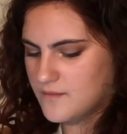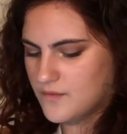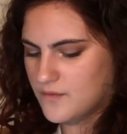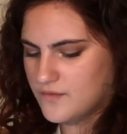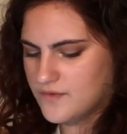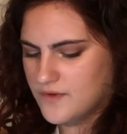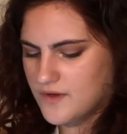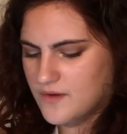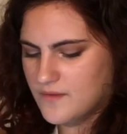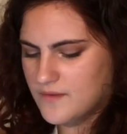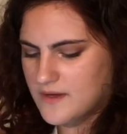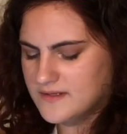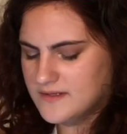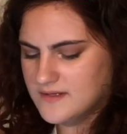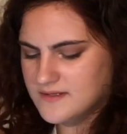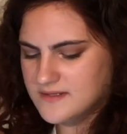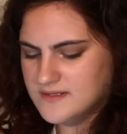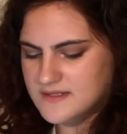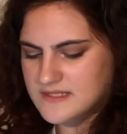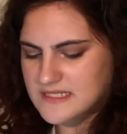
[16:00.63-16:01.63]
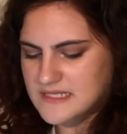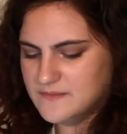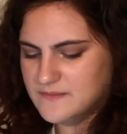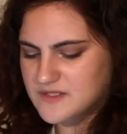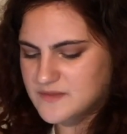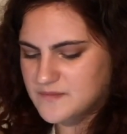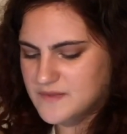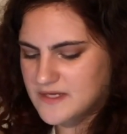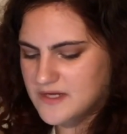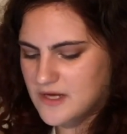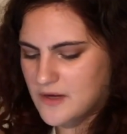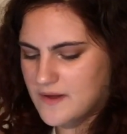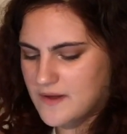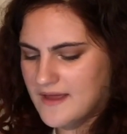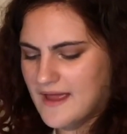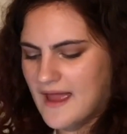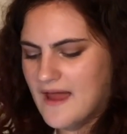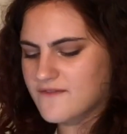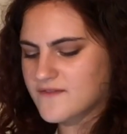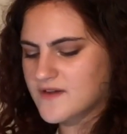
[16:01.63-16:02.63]
although it doesn't seem to be
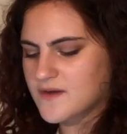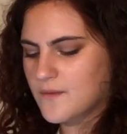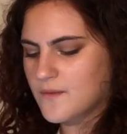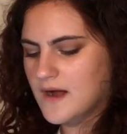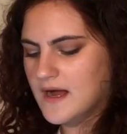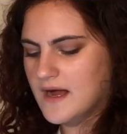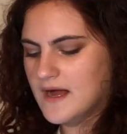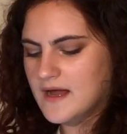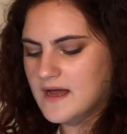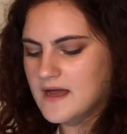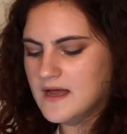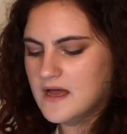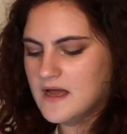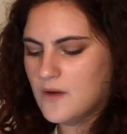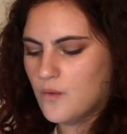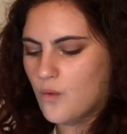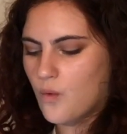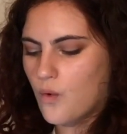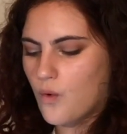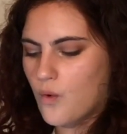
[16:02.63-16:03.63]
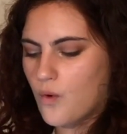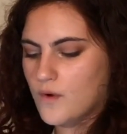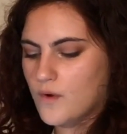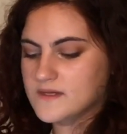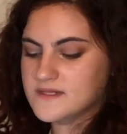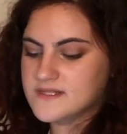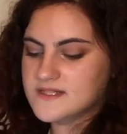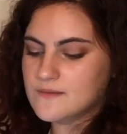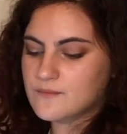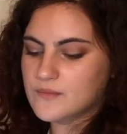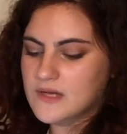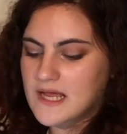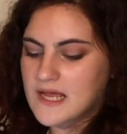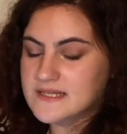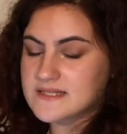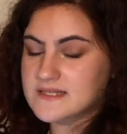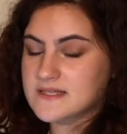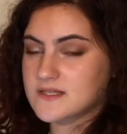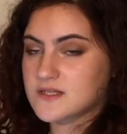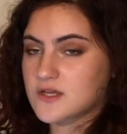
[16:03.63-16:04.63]
going everywhere, or in some
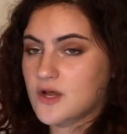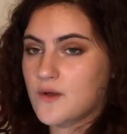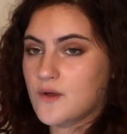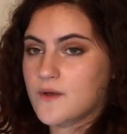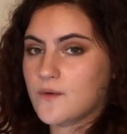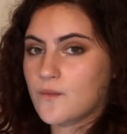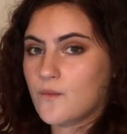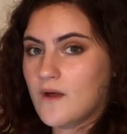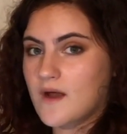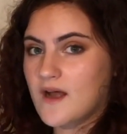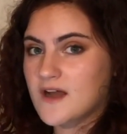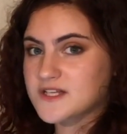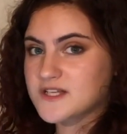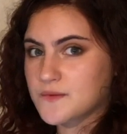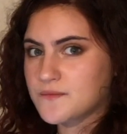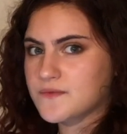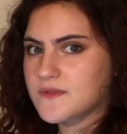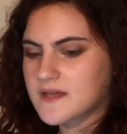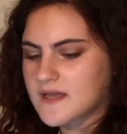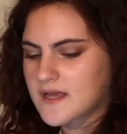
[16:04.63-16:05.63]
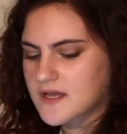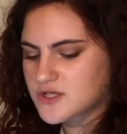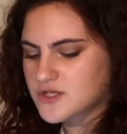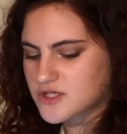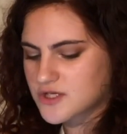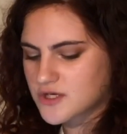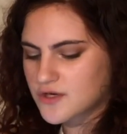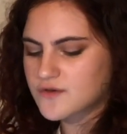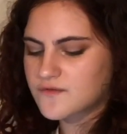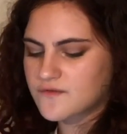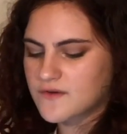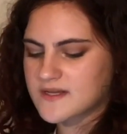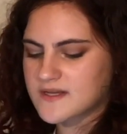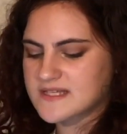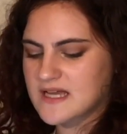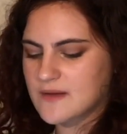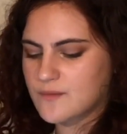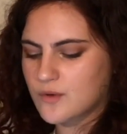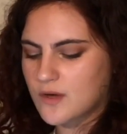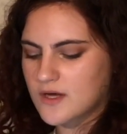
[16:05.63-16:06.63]
places it's going where I don't think it should. For
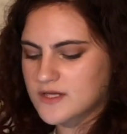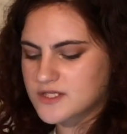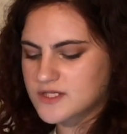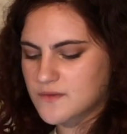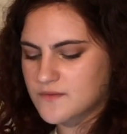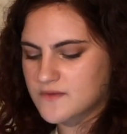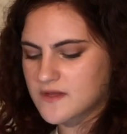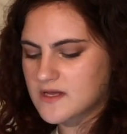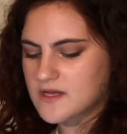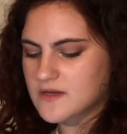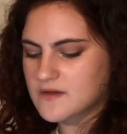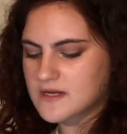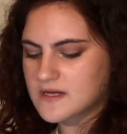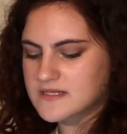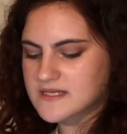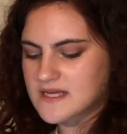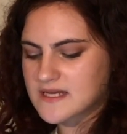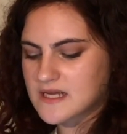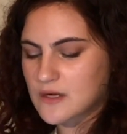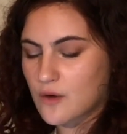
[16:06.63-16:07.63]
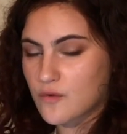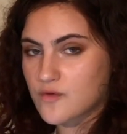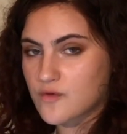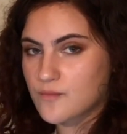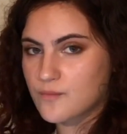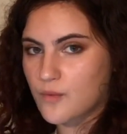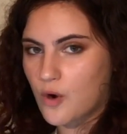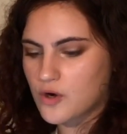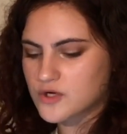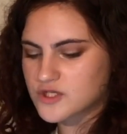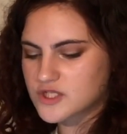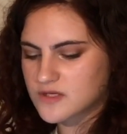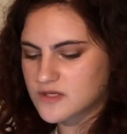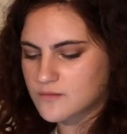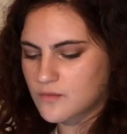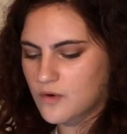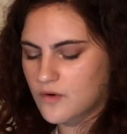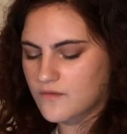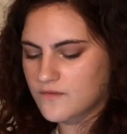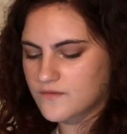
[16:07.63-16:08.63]
example, I don't think you need any on the
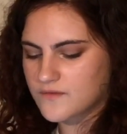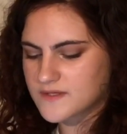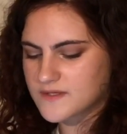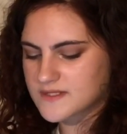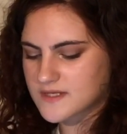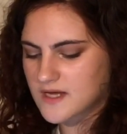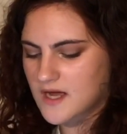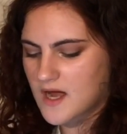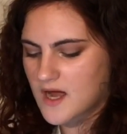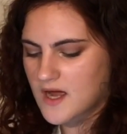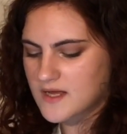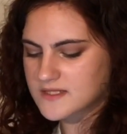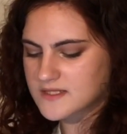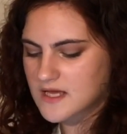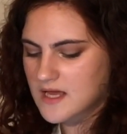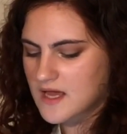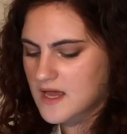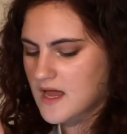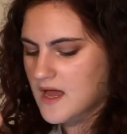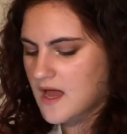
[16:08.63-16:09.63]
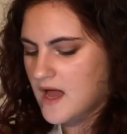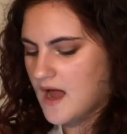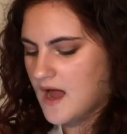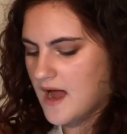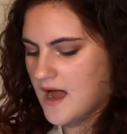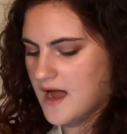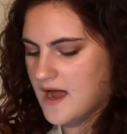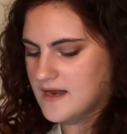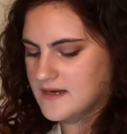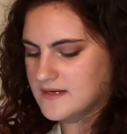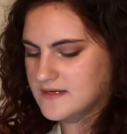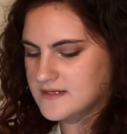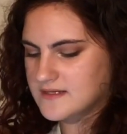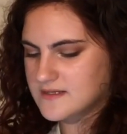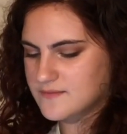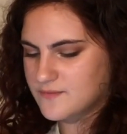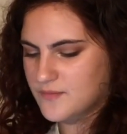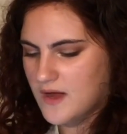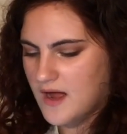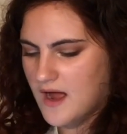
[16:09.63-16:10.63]
bottom of the skirt,
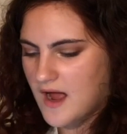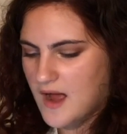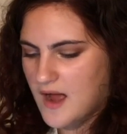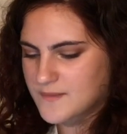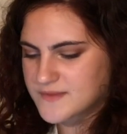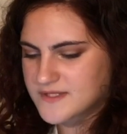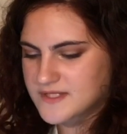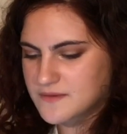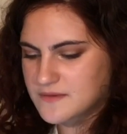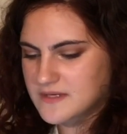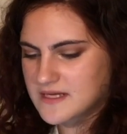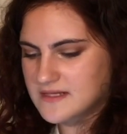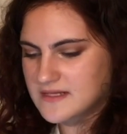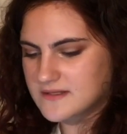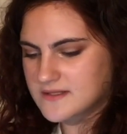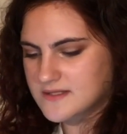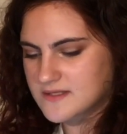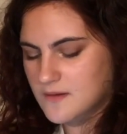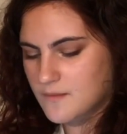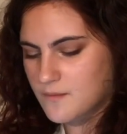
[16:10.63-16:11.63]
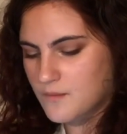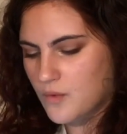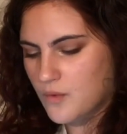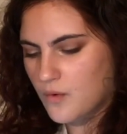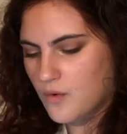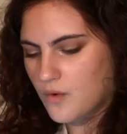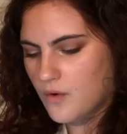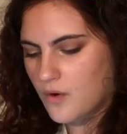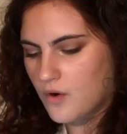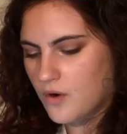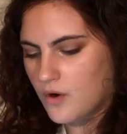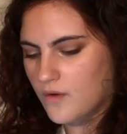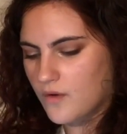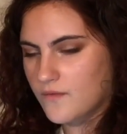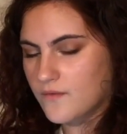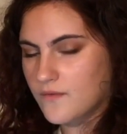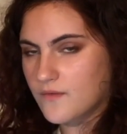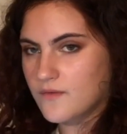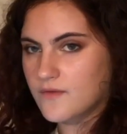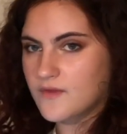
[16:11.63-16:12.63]
and perhaps you need some more
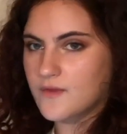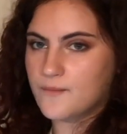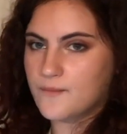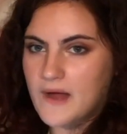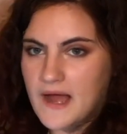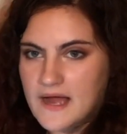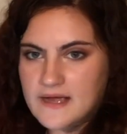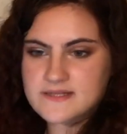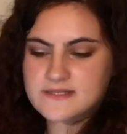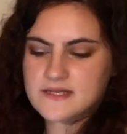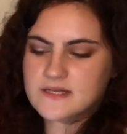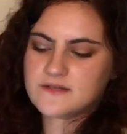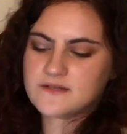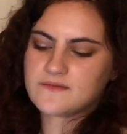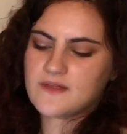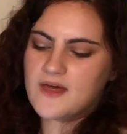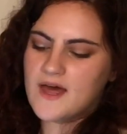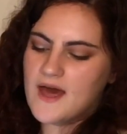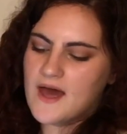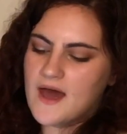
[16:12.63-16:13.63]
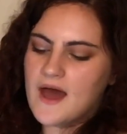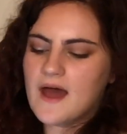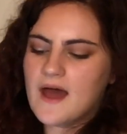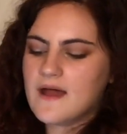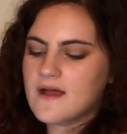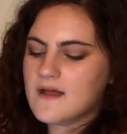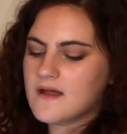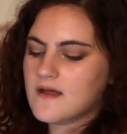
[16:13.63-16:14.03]
on the back side of the hair.